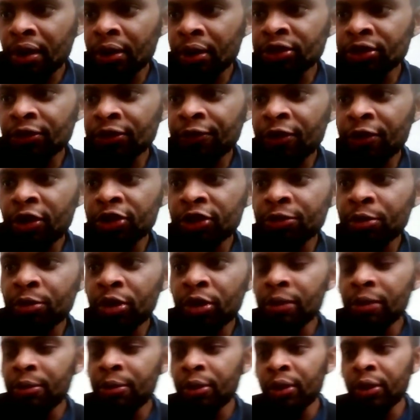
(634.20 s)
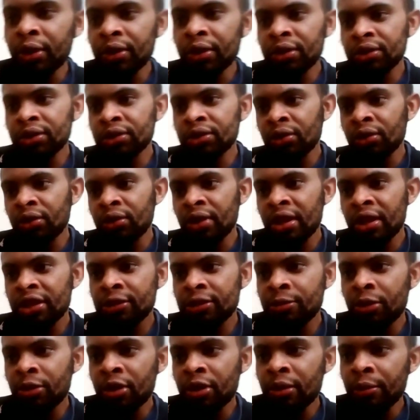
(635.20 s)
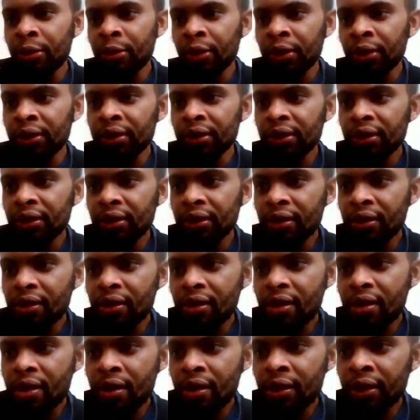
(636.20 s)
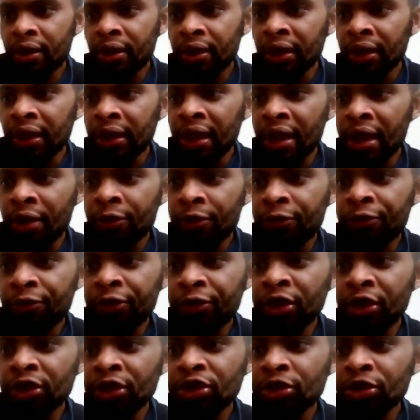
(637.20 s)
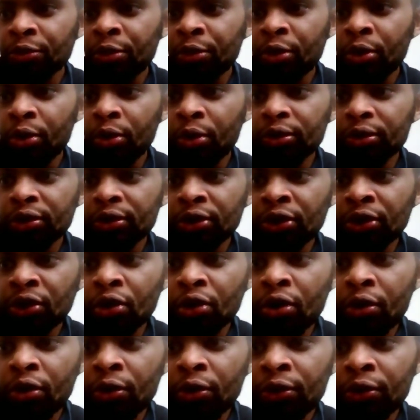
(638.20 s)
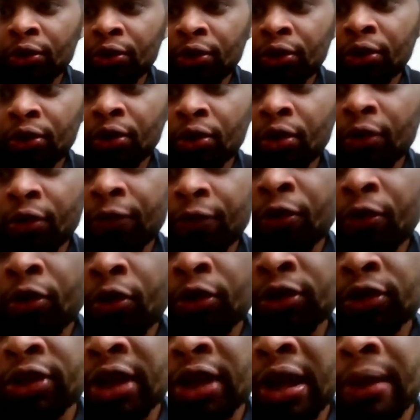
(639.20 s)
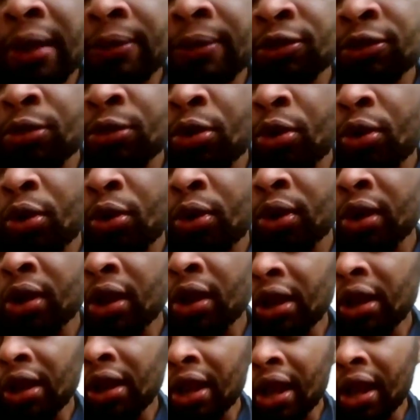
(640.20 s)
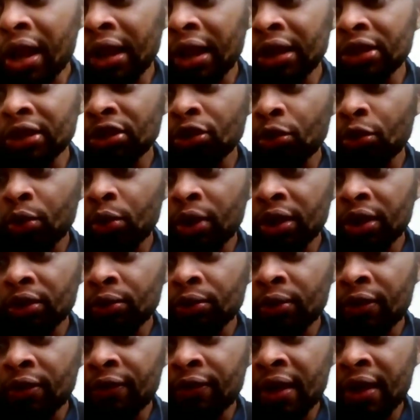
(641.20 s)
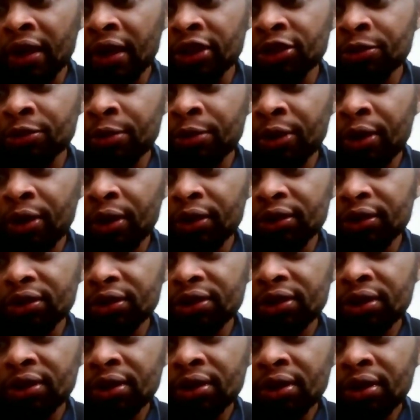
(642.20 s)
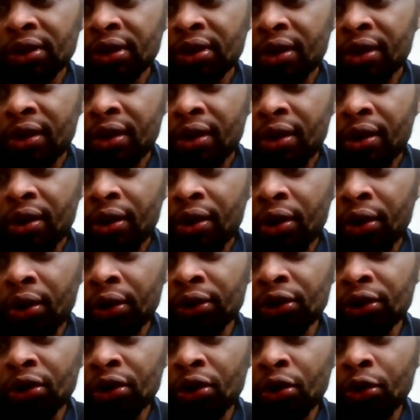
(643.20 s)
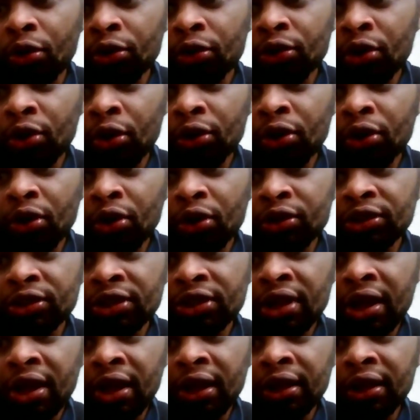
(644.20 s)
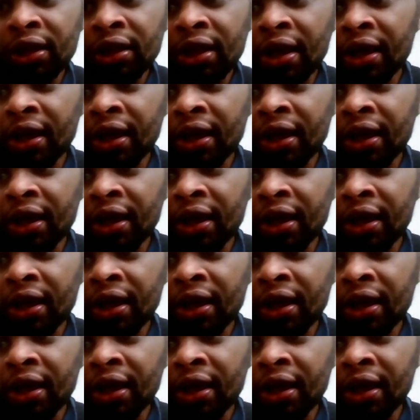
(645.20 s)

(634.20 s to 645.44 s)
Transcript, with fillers: That was the first bullet point. So the next bullet point, get free support. You're you're four times more likely to quit with experts on your on your side.